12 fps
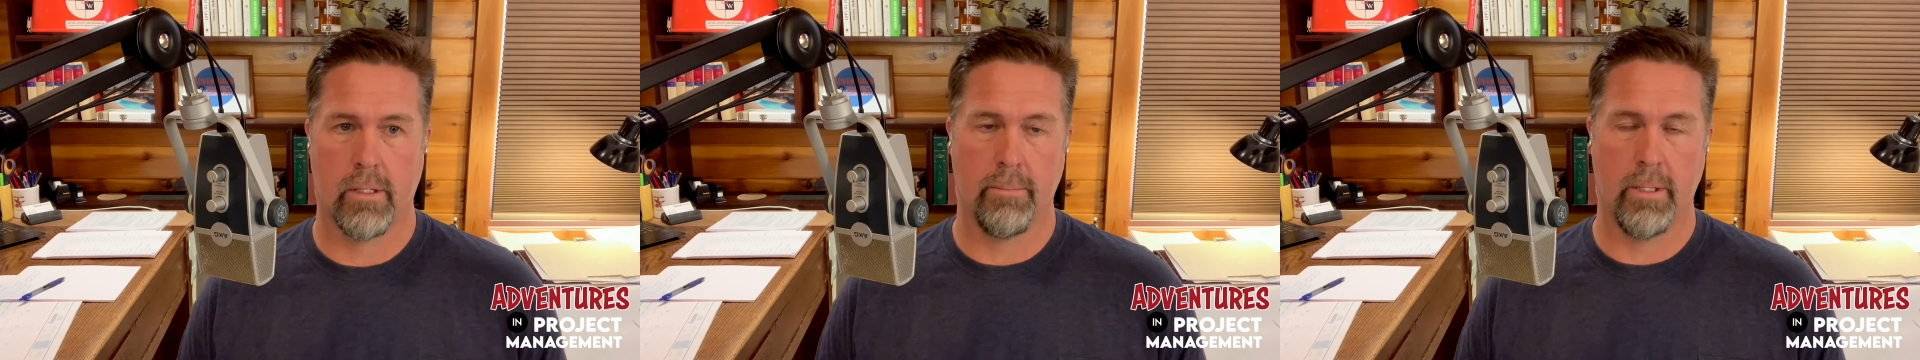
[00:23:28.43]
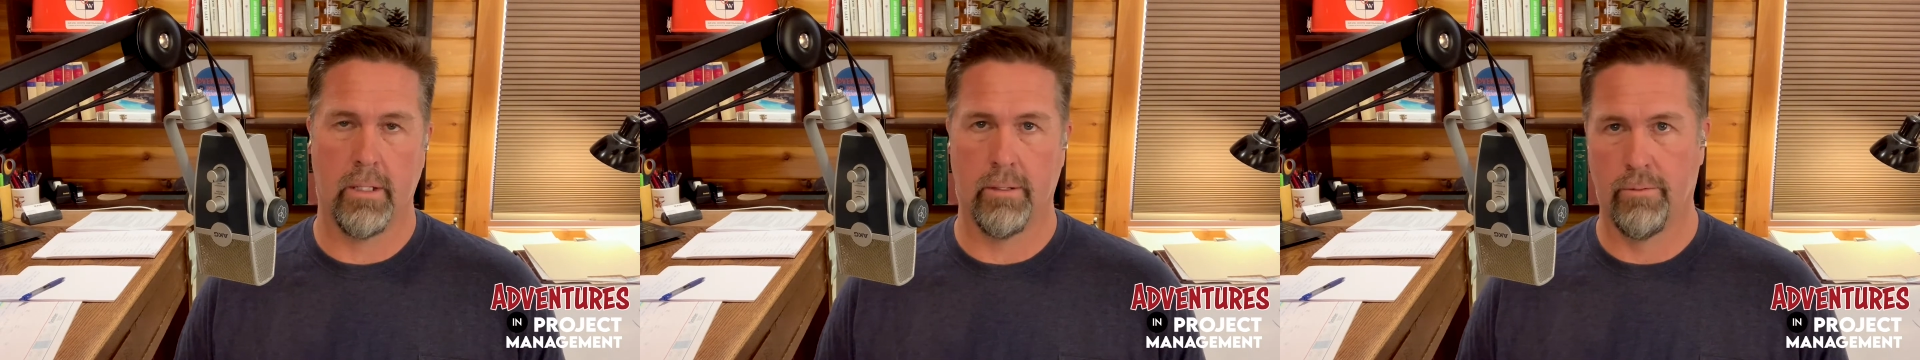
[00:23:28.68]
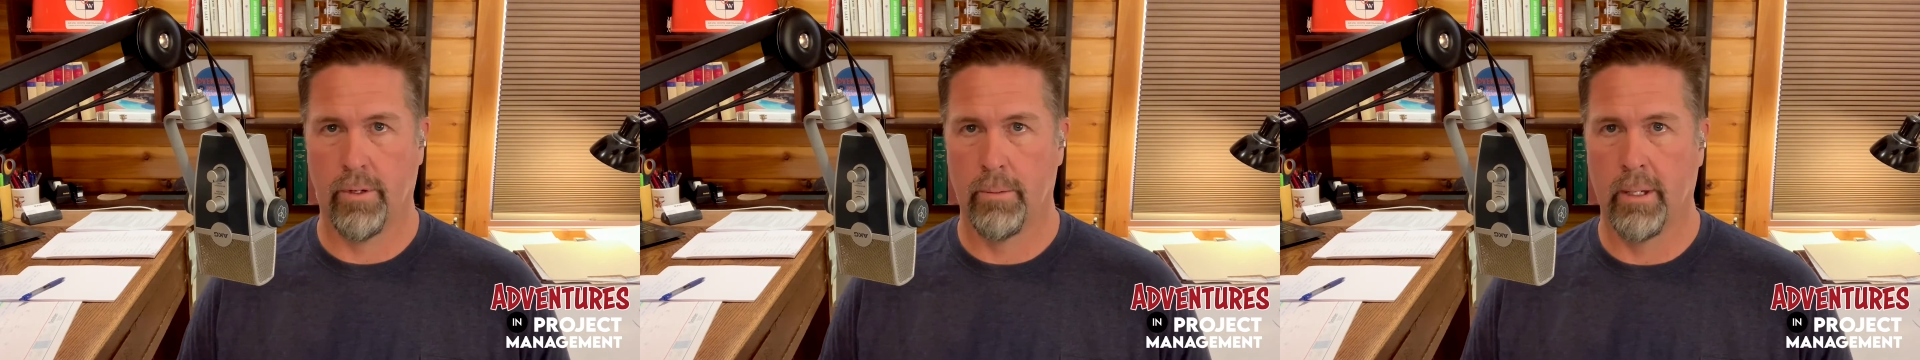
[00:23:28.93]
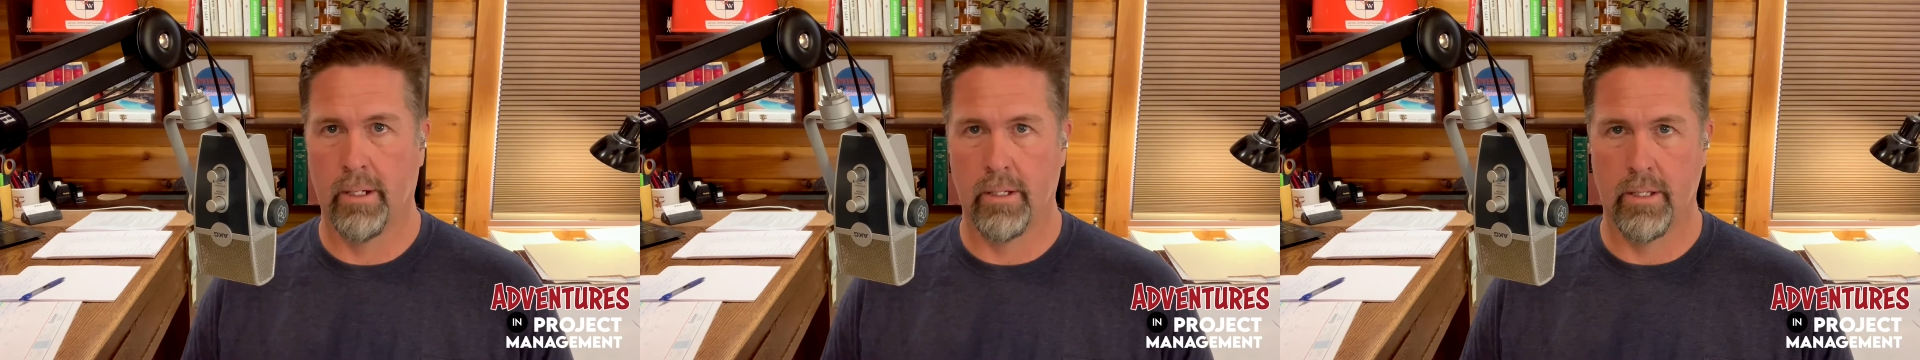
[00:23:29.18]
company did a fair
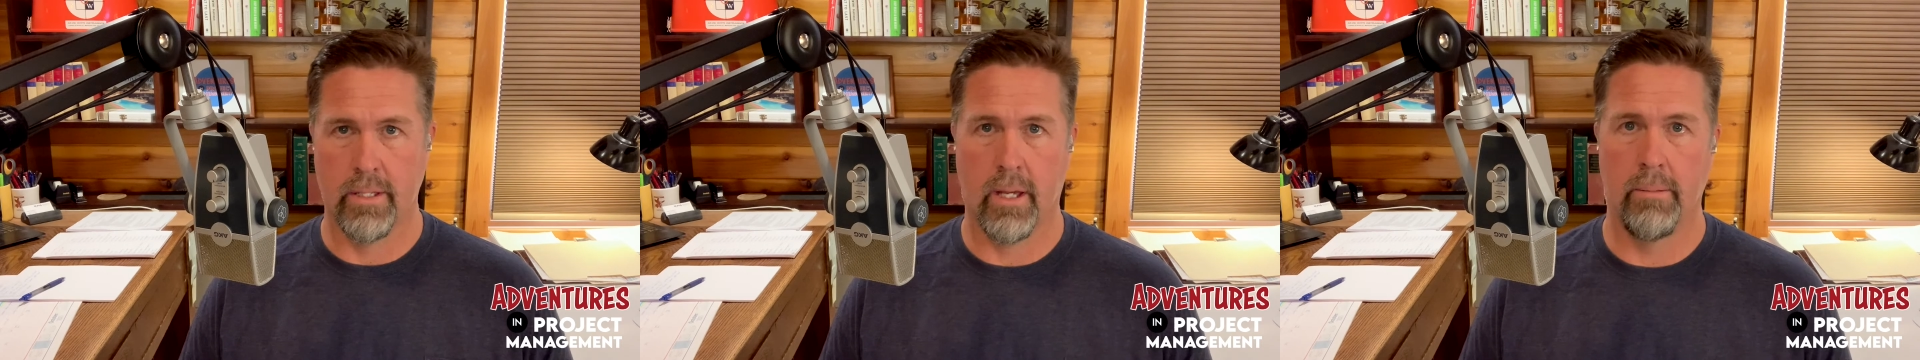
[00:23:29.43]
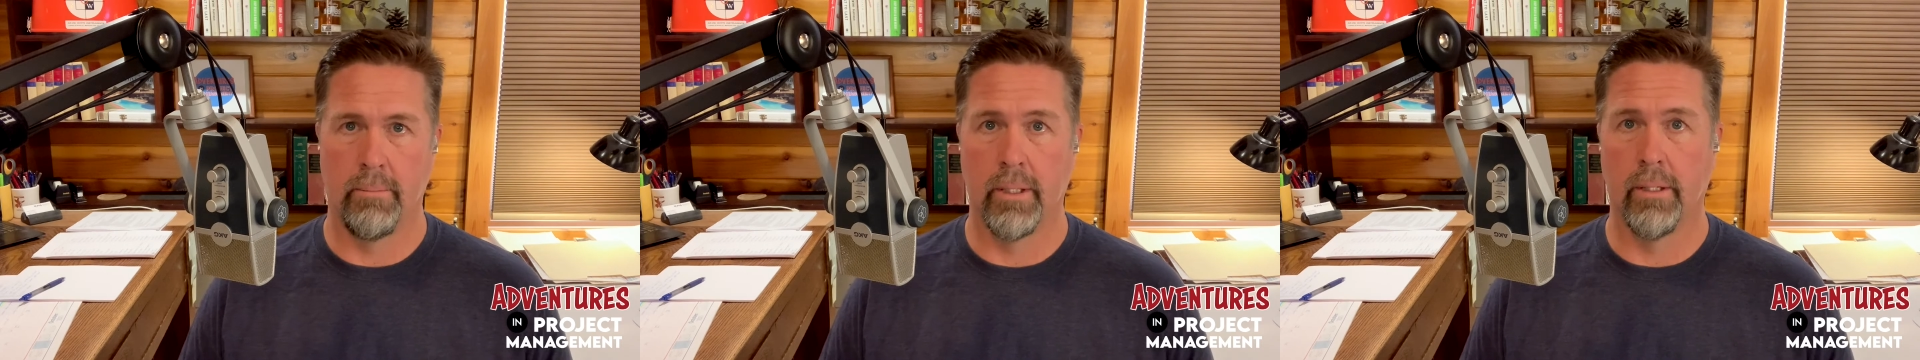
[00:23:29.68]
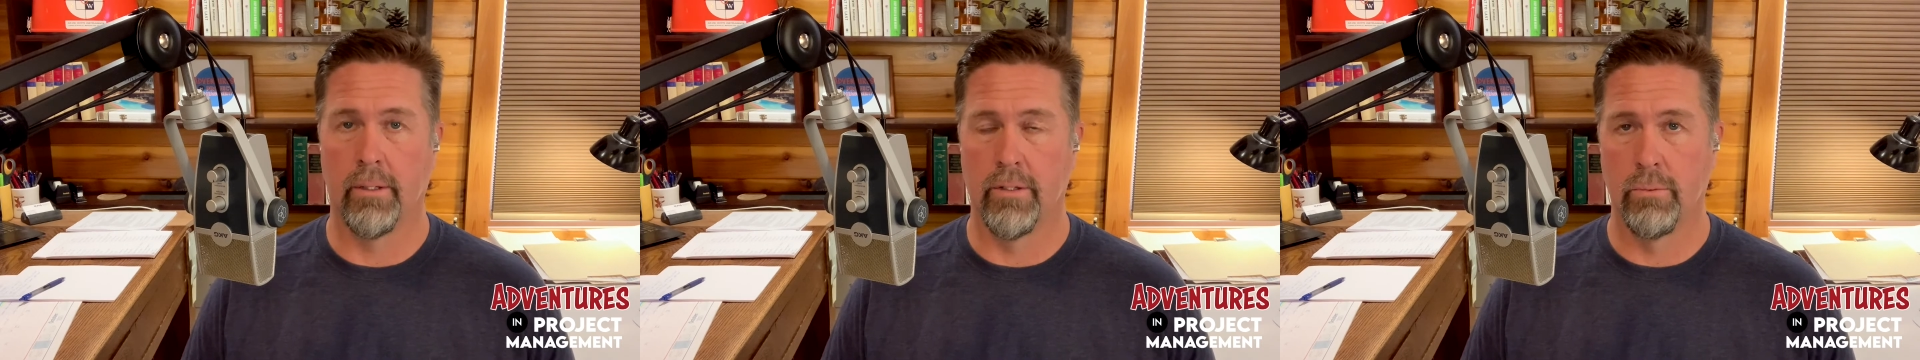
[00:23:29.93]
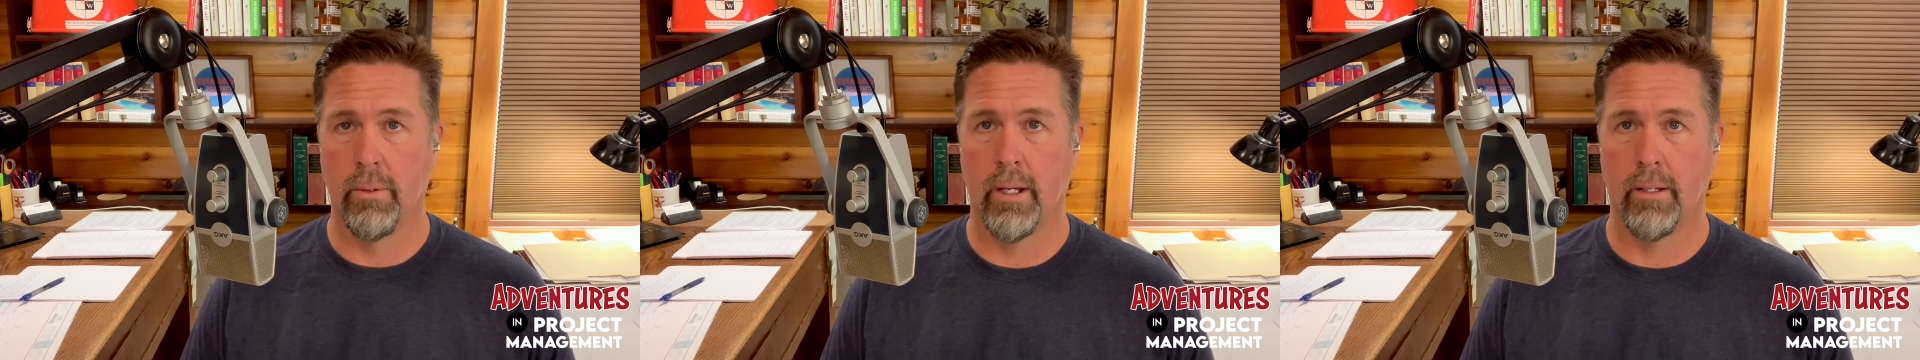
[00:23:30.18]
amount of design build
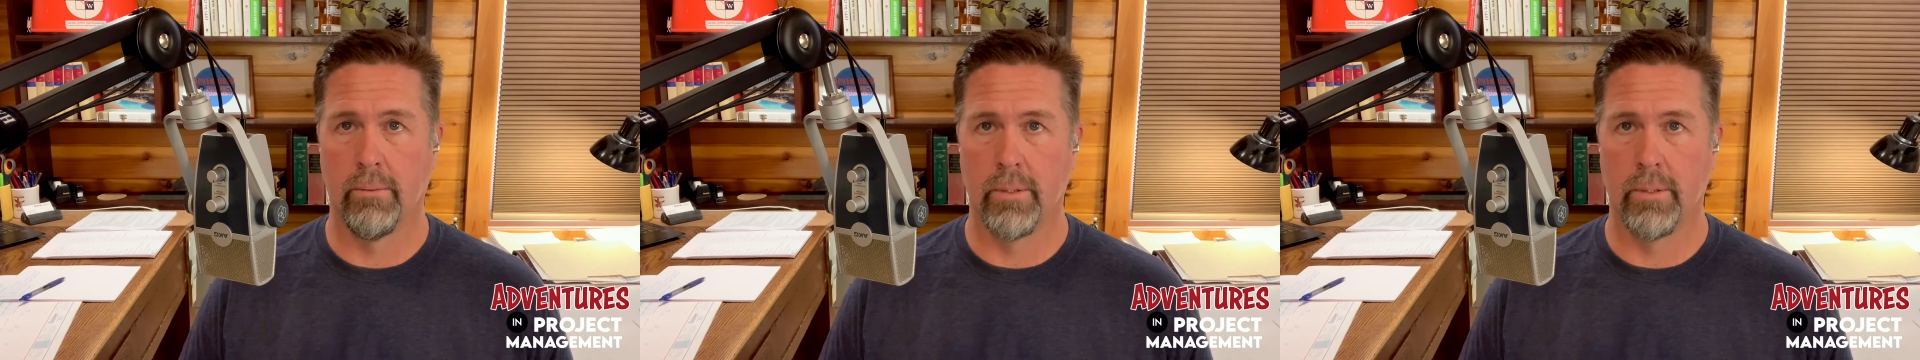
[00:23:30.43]
as well,